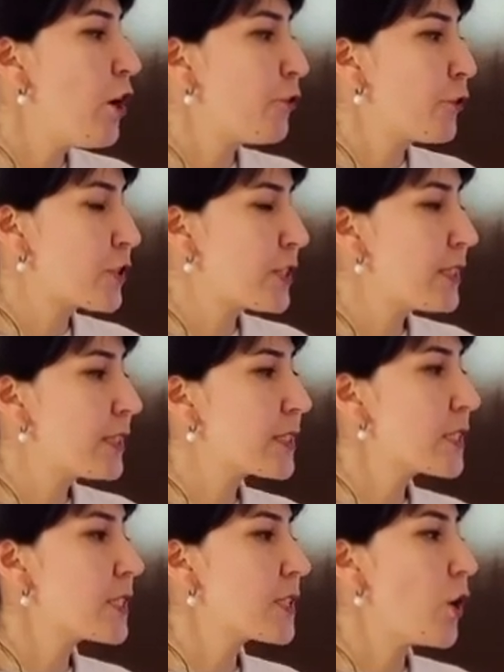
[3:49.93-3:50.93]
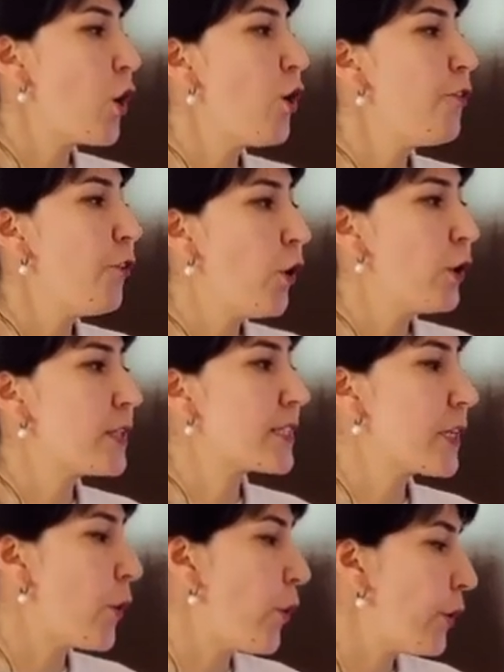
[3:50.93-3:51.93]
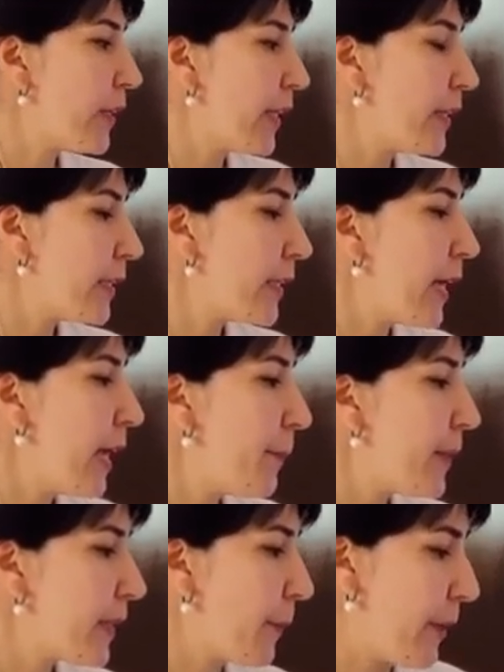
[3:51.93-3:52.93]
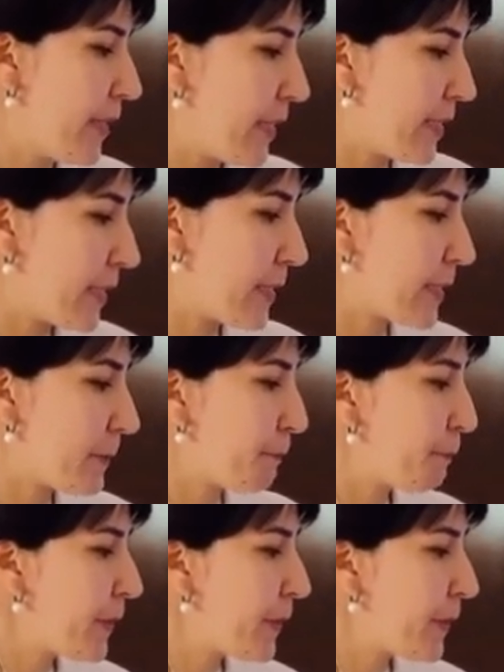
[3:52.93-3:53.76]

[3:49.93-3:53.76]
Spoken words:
for synthesis of all their organic metabolisms.